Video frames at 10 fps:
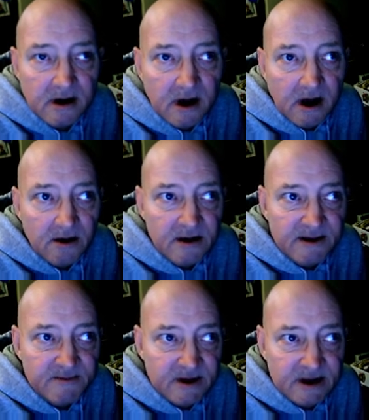I'll leave
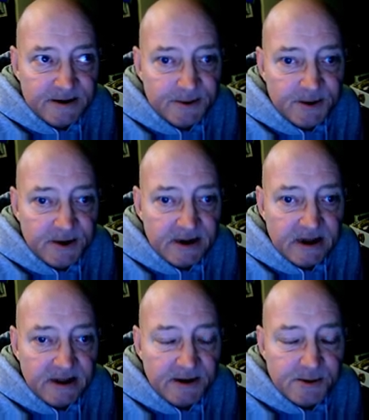a link to it
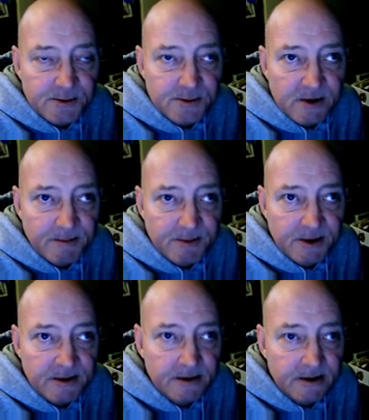in the
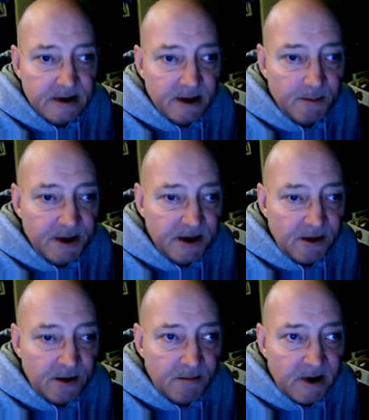description. It'll be
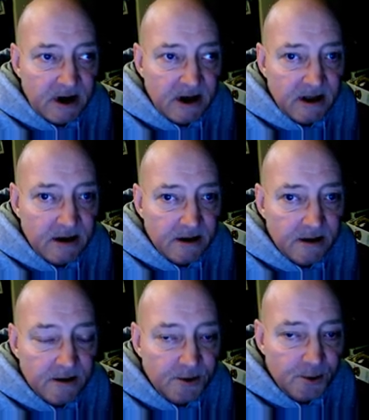on my
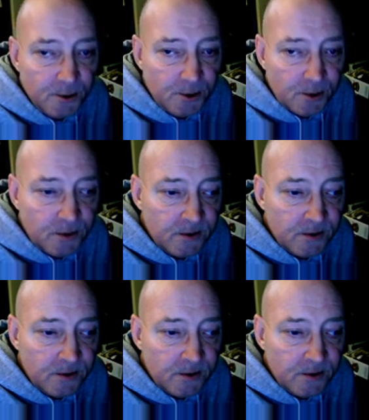Google